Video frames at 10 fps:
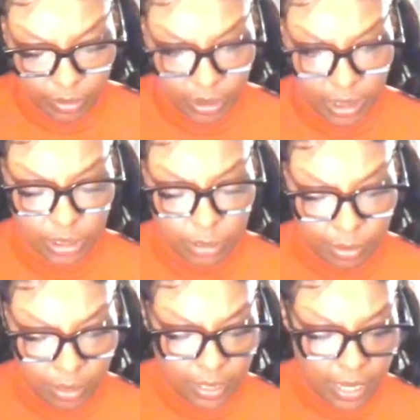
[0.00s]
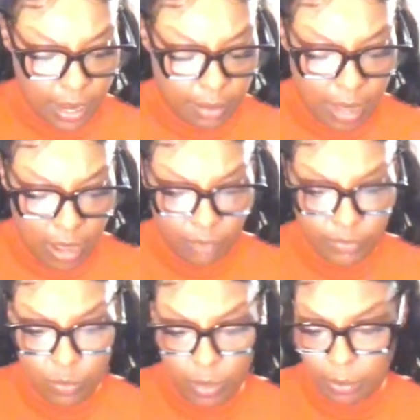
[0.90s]
Change your paradigm,
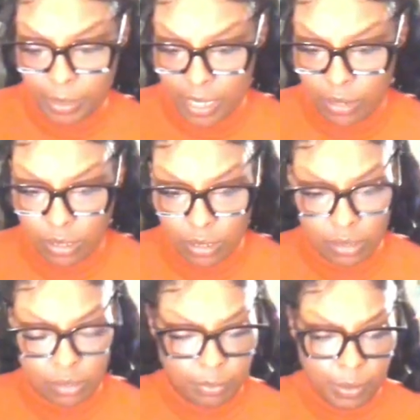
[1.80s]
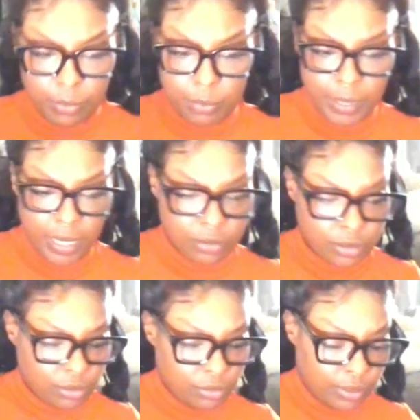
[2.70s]
however you want to pronounce it. People
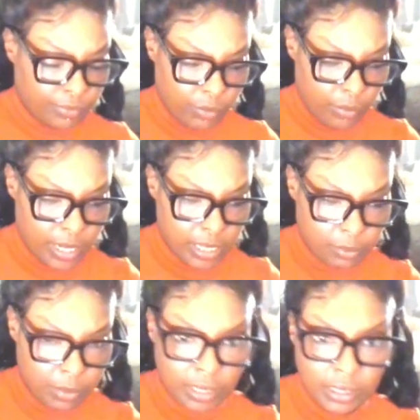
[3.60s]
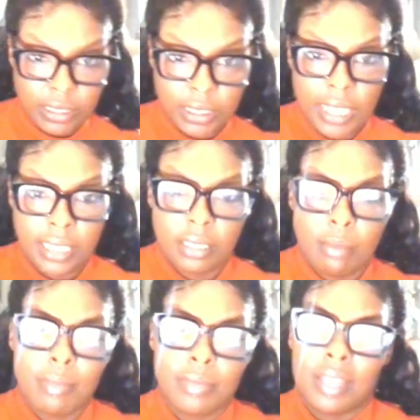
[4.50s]
pronounce it two different ways, but it's to change
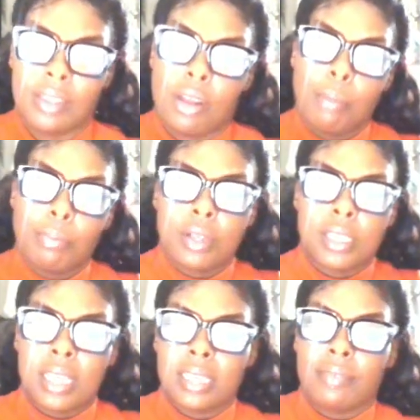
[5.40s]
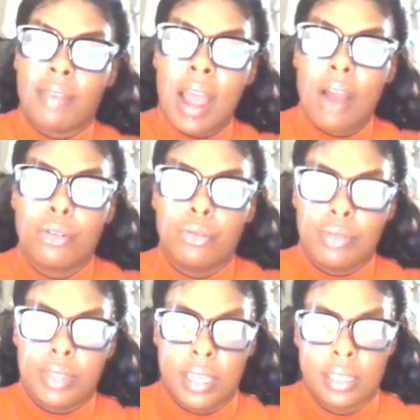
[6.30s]
the thought process of how you
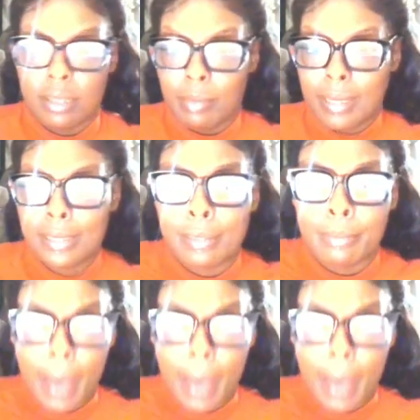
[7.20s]
think. Tomato.